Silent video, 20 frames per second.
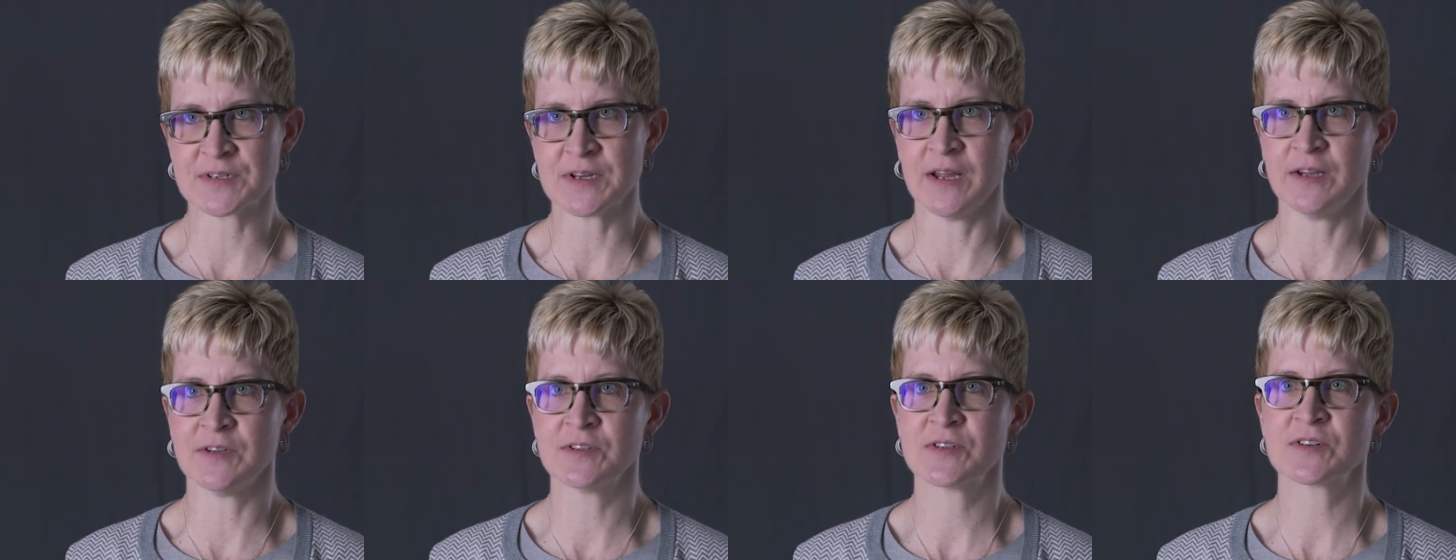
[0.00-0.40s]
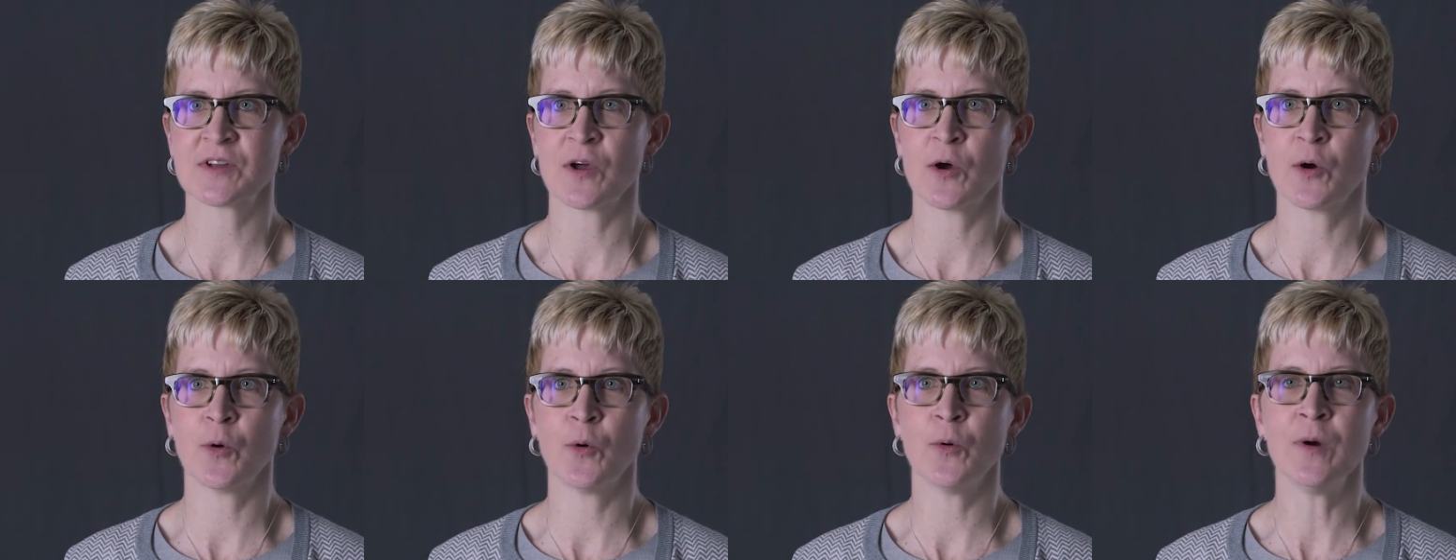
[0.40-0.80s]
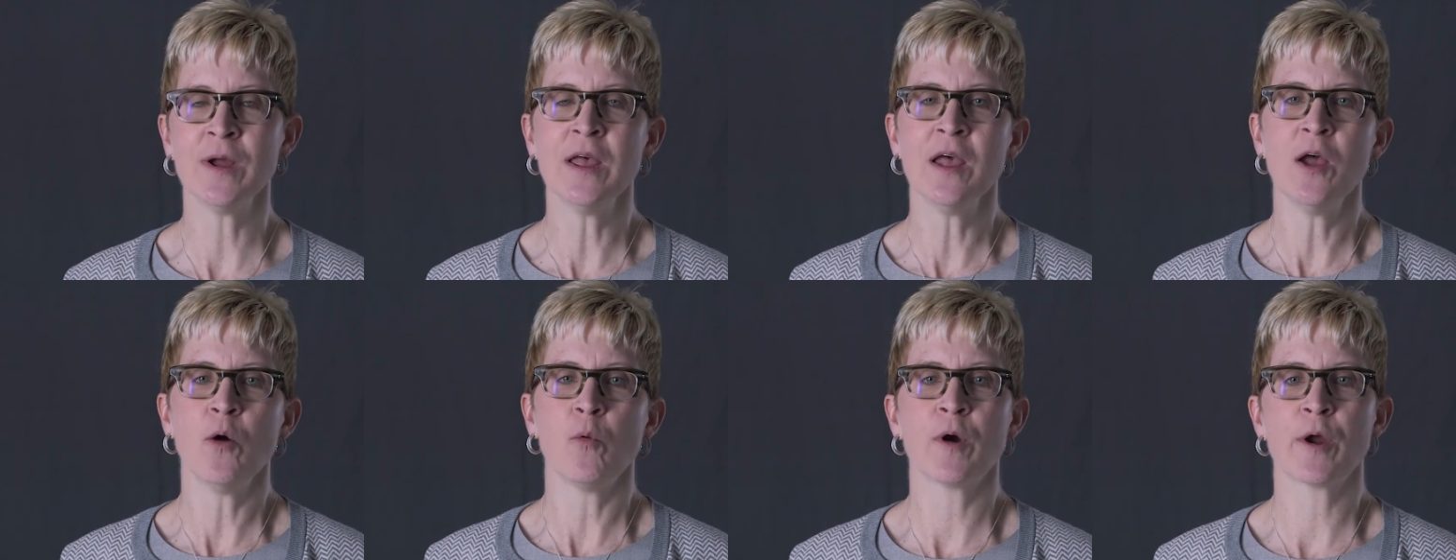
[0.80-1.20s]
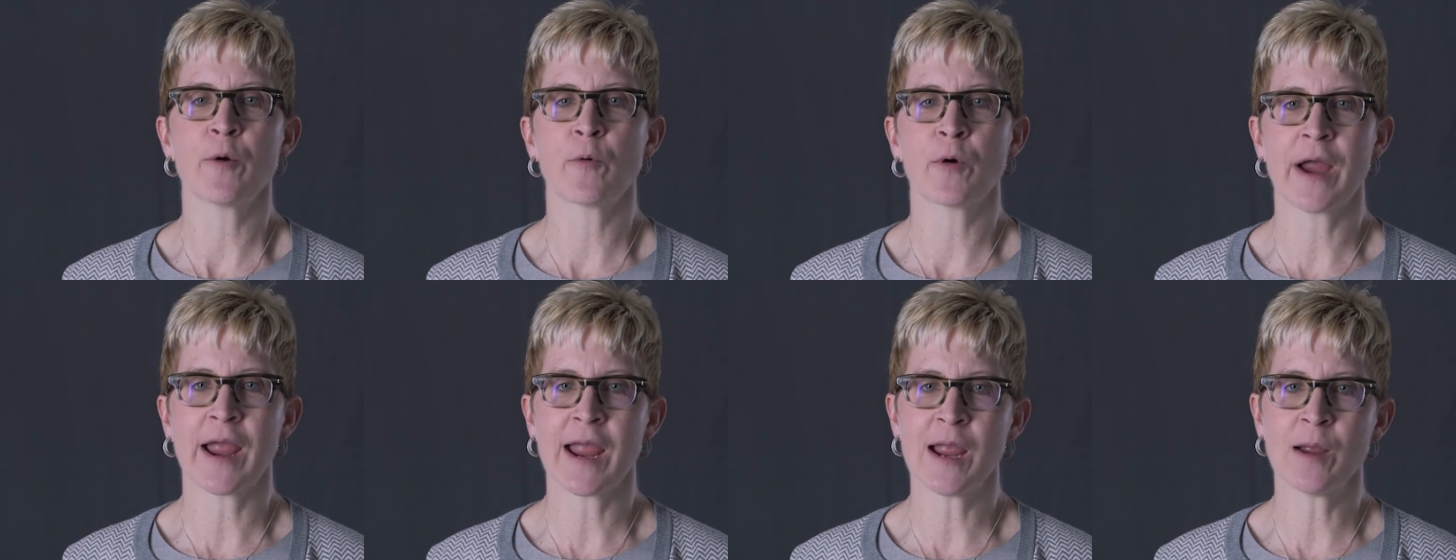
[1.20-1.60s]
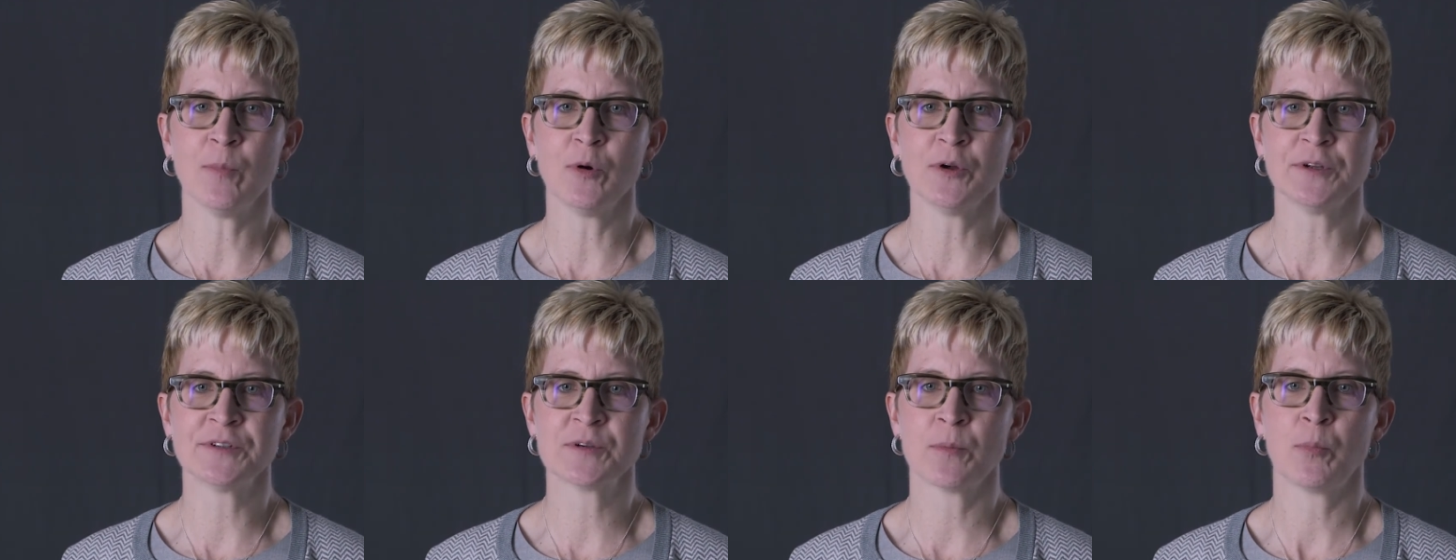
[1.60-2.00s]
And so we were
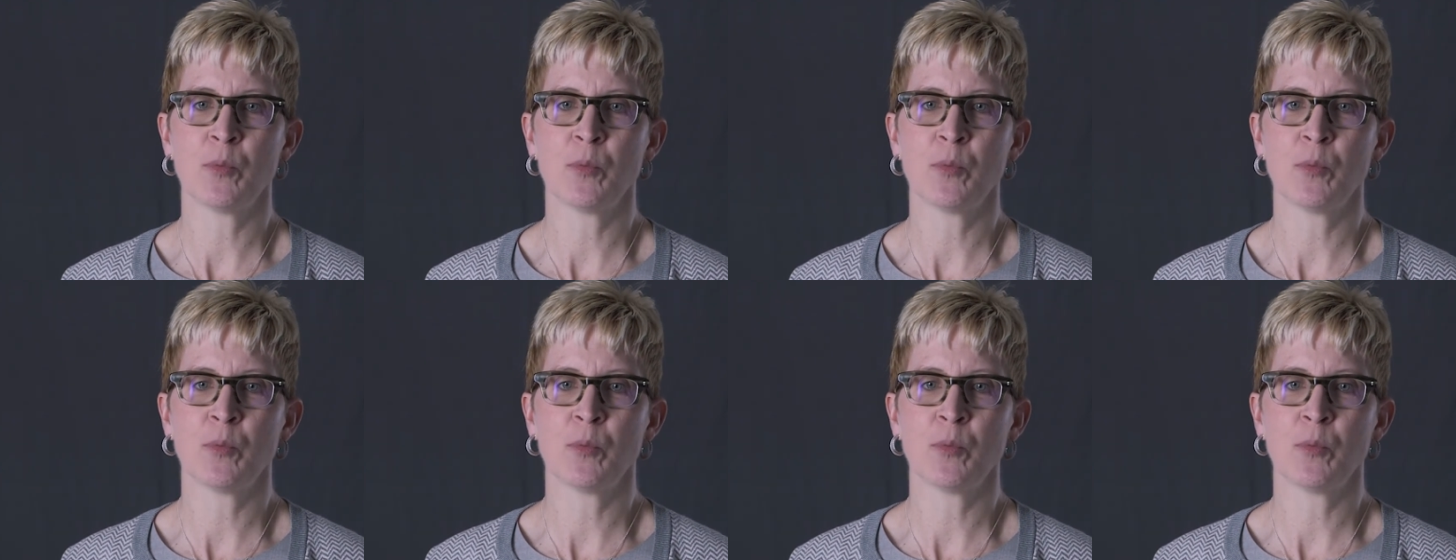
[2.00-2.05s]
able to